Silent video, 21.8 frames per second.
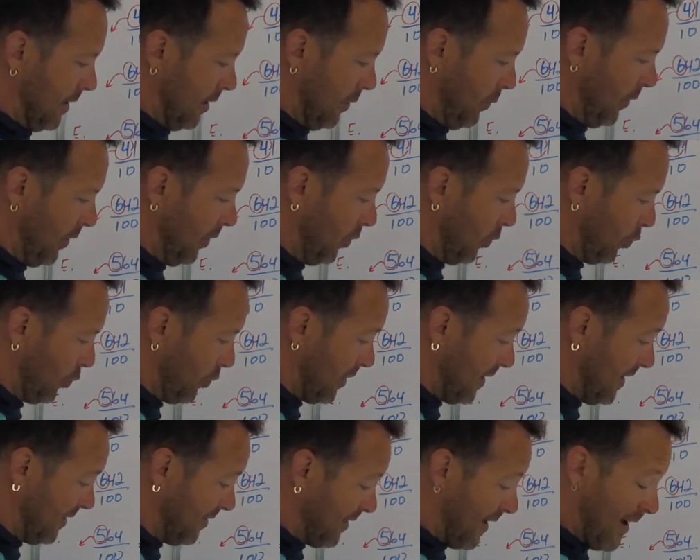We don't
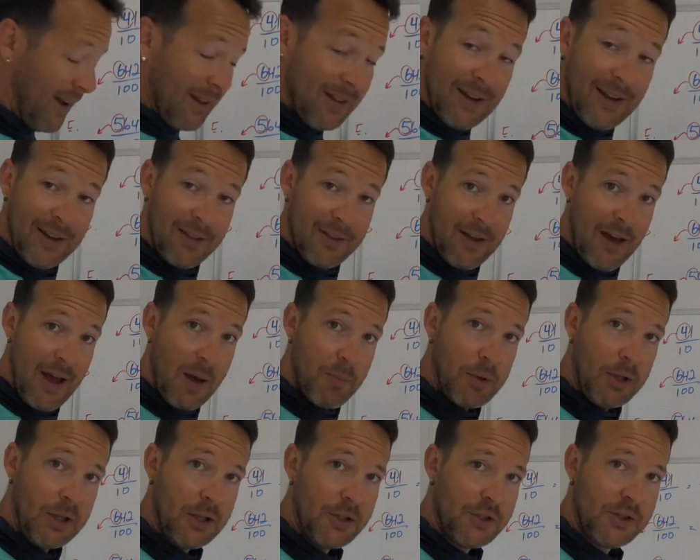write that like that
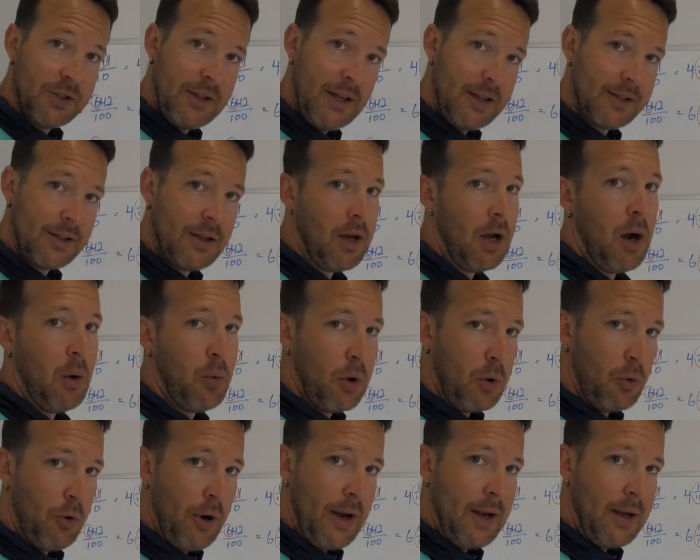because that's not how we
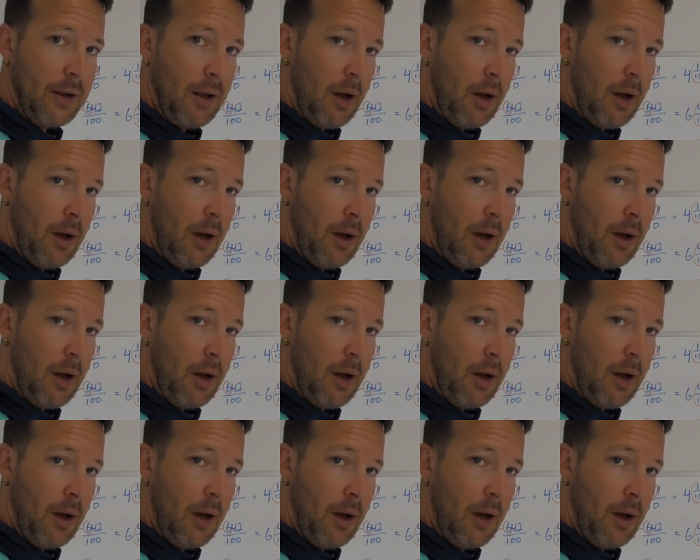write